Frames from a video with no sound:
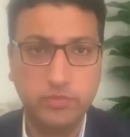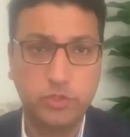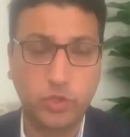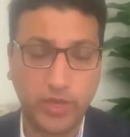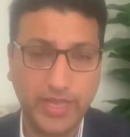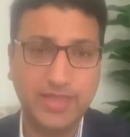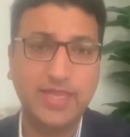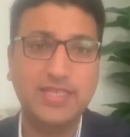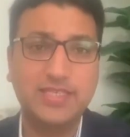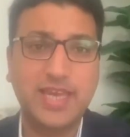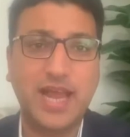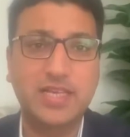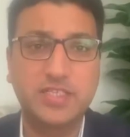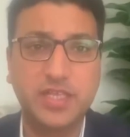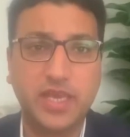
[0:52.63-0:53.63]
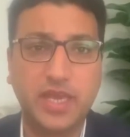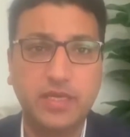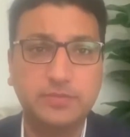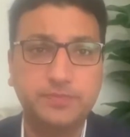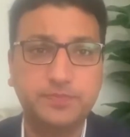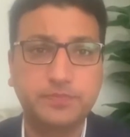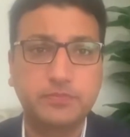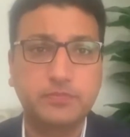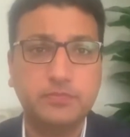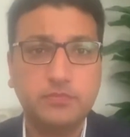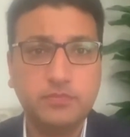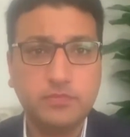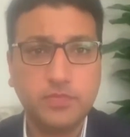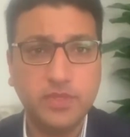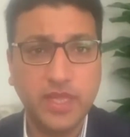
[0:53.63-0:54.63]
So in this tax year,
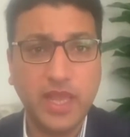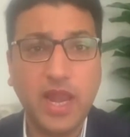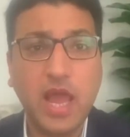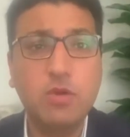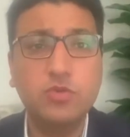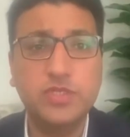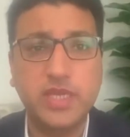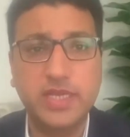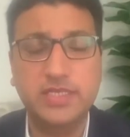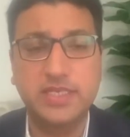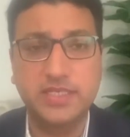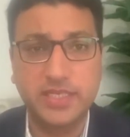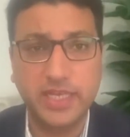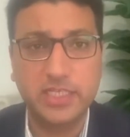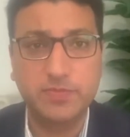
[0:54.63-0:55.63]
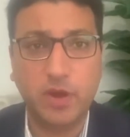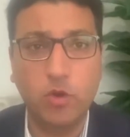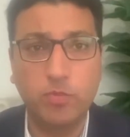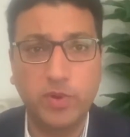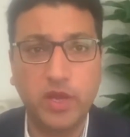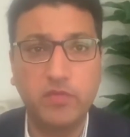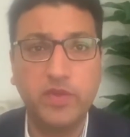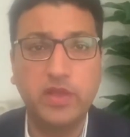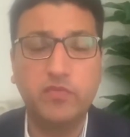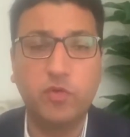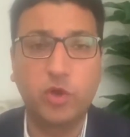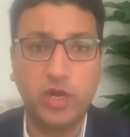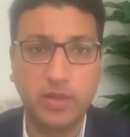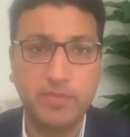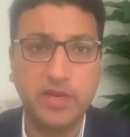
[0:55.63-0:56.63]
the allowance is £6 per week
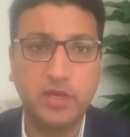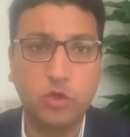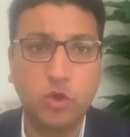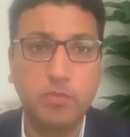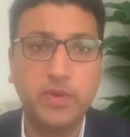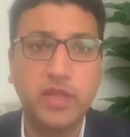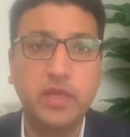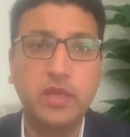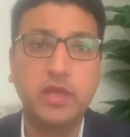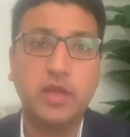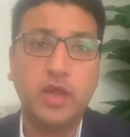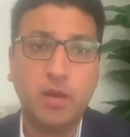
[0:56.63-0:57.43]
for a limited company.